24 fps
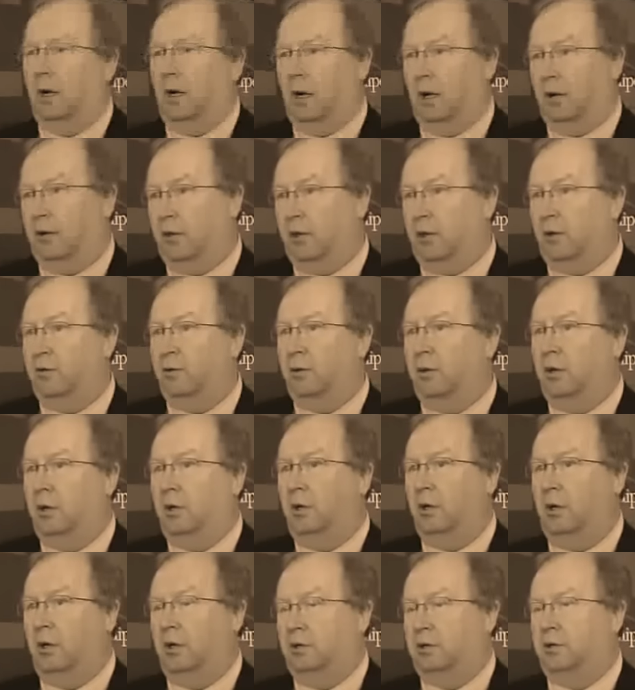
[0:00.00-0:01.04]
I think
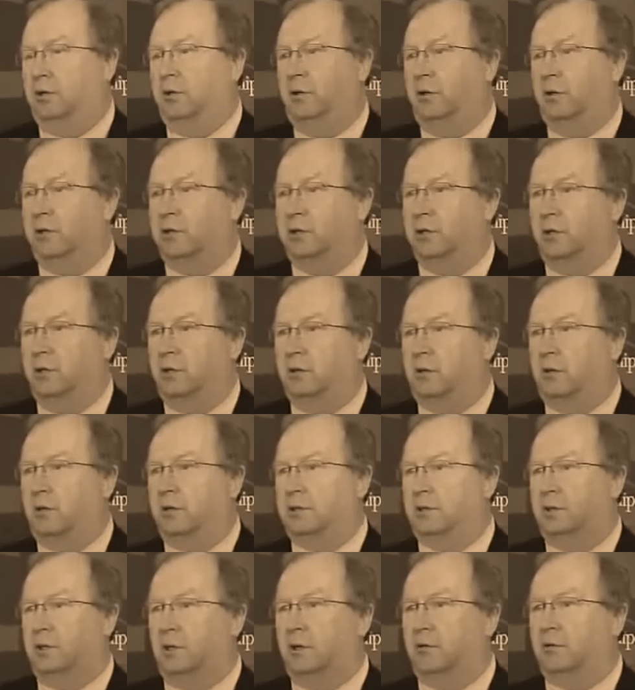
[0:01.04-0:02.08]
we ought to consider
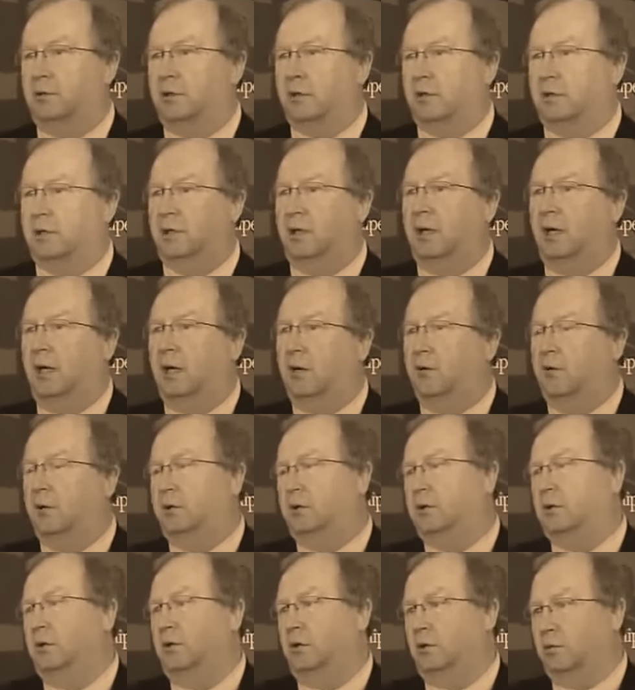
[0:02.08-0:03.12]
ourselves as the
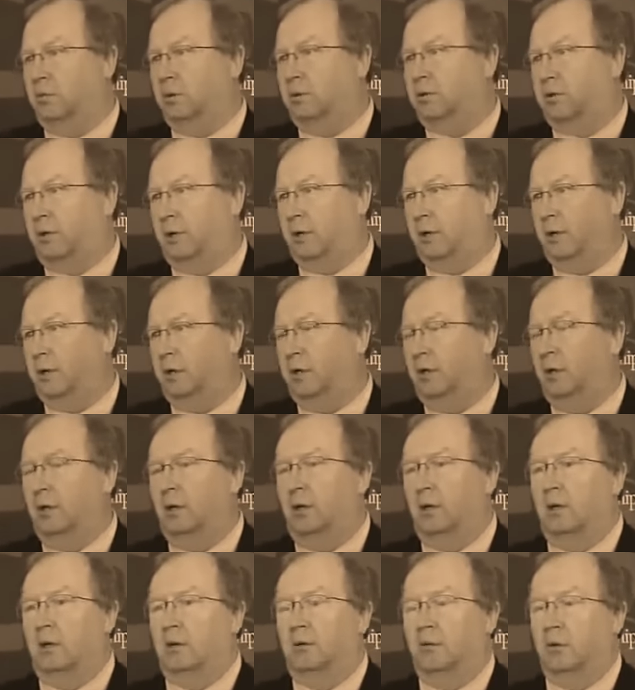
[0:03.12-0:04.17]
gateway to global trade.
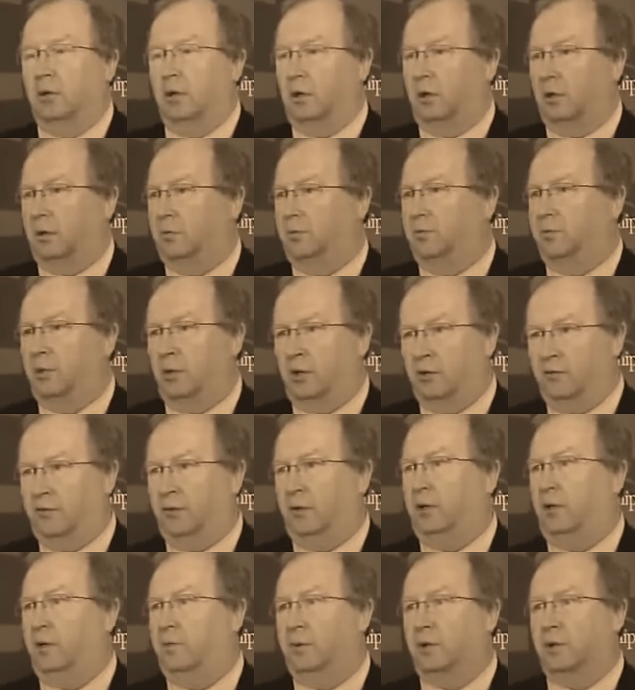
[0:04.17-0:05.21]
Chris Lawrence
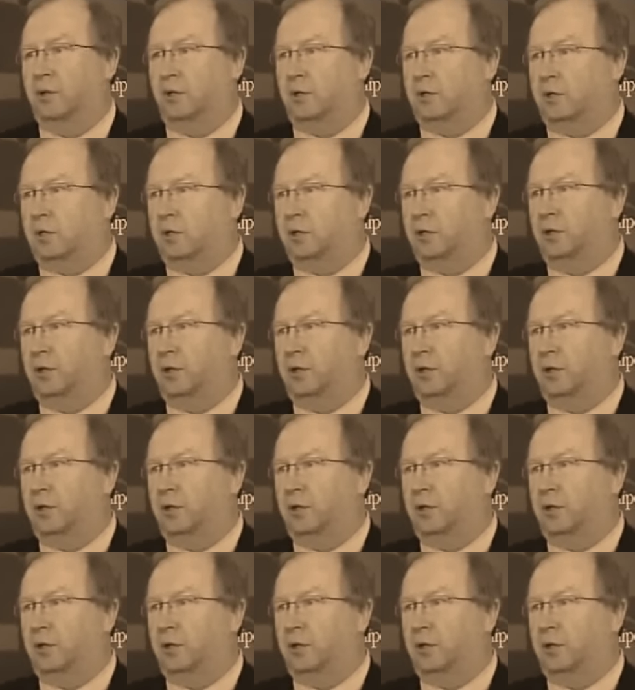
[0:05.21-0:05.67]
chairs the newly